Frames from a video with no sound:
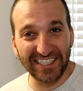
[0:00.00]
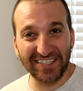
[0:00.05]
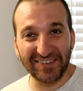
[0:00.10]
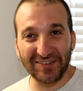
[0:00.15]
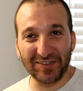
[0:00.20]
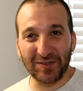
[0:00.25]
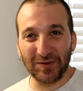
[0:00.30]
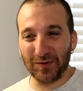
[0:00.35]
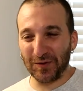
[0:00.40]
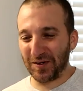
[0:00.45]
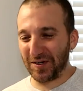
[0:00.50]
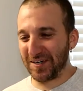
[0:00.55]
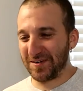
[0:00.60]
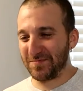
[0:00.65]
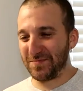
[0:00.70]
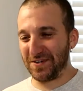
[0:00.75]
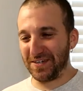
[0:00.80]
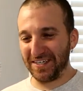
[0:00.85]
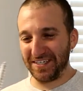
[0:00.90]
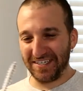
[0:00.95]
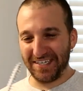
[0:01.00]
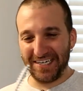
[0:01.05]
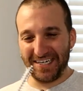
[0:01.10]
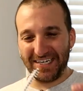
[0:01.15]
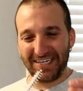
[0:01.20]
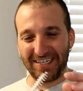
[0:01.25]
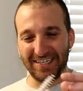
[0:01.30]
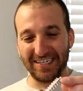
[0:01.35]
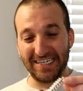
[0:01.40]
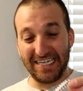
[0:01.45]
to hit record, but
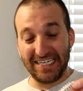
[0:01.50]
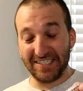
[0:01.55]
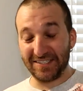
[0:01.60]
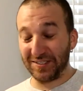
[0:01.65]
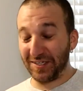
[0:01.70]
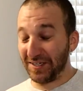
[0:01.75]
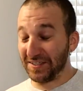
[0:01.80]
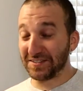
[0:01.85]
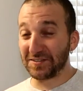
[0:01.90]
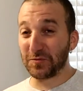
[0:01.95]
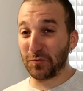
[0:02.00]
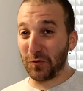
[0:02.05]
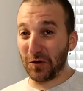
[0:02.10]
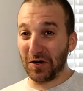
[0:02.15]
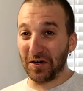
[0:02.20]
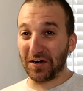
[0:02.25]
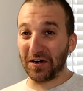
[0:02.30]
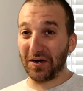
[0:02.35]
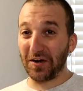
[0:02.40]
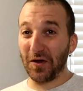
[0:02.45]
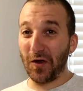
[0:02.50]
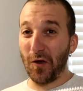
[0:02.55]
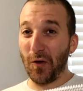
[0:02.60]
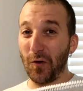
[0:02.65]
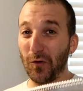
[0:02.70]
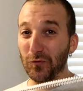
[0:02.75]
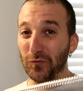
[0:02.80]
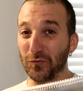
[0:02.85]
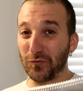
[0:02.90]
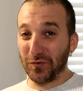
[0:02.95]
it does work
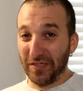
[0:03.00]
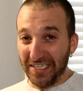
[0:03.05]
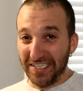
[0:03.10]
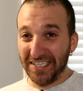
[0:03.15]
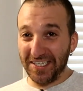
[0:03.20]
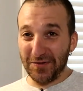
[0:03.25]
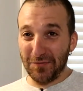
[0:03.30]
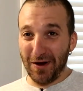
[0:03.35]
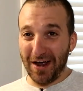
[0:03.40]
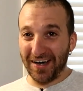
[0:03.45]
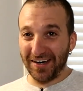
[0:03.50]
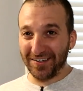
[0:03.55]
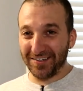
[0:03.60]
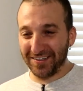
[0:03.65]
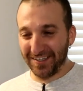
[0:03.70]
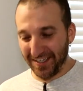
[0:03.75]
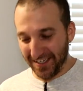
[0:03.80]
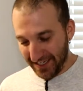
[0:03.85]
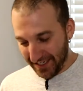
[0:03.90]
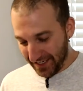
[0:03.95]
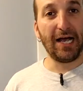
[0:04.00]
really well.